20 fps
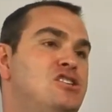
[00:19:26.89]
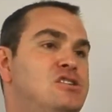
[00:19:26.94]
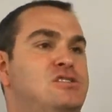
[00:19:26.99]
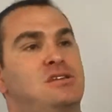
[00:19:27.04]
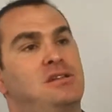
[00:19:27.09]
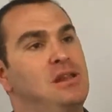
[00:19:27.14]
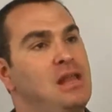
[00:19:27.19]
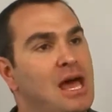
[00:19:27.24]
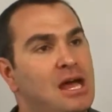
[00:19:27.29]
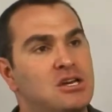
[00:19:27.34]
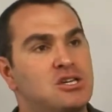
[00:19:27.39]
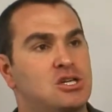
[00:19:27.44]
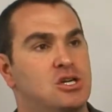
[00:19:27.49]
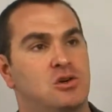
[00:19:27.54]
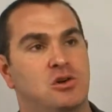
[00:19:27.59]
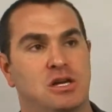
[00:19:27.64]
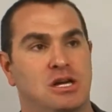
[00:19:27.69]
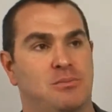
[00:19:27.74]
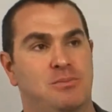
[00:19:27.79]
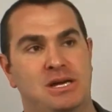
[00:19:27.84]
just
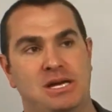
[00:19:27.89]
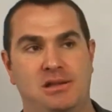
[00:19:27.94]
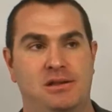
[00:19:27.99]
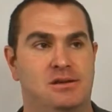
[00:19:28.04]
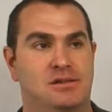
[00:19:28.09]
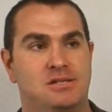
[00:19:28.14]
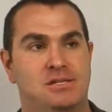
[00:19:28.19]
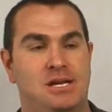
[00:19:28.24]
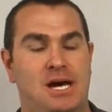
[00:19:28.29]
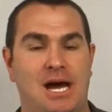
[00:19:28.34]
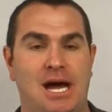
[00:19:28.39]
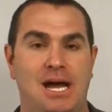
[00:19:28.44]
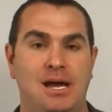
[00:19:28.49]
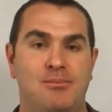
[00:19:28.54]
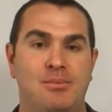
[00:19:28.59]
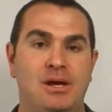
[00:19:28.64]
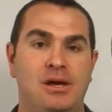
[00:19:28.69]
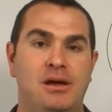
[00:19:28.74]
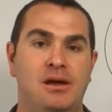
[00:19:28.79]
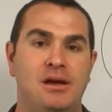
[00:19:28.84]
lecturing me this
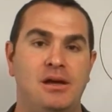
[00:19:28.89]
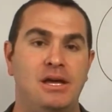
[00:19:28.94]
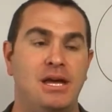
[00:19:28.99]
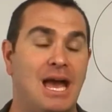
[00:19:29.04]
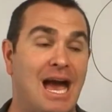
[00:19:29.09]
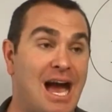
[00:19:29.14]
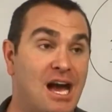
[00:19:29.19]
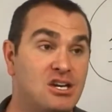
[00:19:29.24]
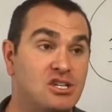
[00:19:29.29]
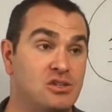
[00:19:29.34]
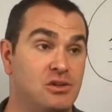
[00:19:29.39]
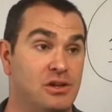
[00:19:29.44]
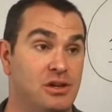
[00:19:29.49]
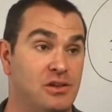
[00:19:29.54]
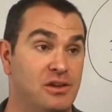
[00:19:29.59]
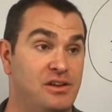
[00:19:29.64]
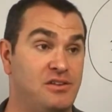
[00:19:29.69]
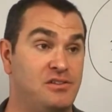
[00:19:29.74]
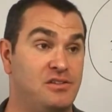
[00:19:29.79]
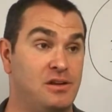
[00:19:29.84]
time, he actually
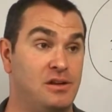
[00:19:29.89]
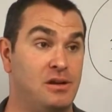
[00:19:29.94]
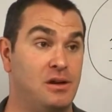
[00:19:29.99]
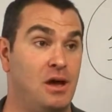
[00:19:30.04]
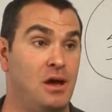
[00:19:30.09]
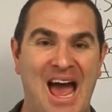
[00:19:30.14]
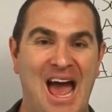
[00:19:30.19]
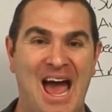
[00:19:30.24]
listened.